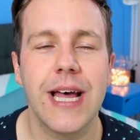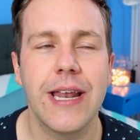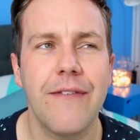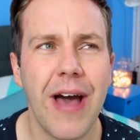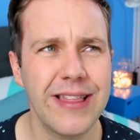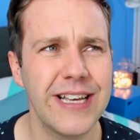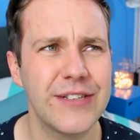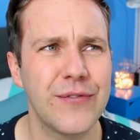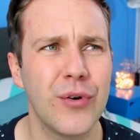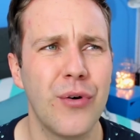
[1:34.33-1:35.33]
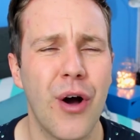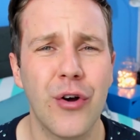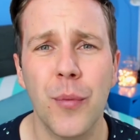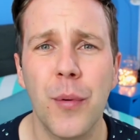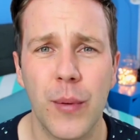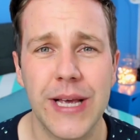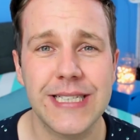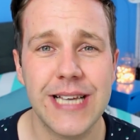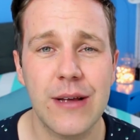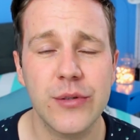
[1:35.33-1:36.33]
and I've had these for a couple
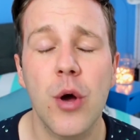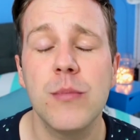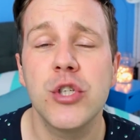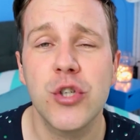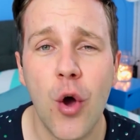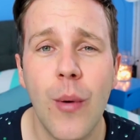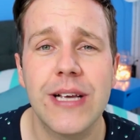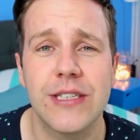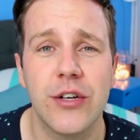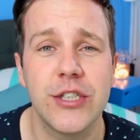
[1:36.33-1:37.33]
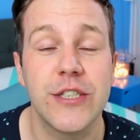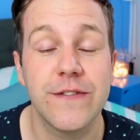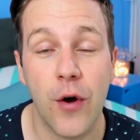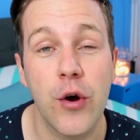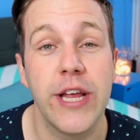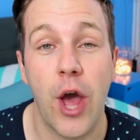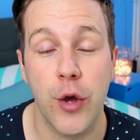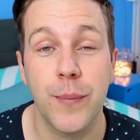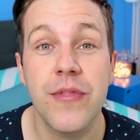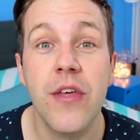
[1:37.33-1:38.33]
weeks now, so I'm so excited to finally
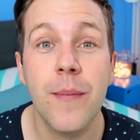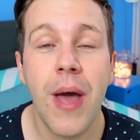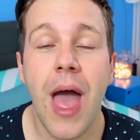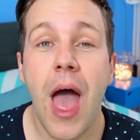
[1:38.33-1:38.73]
open them.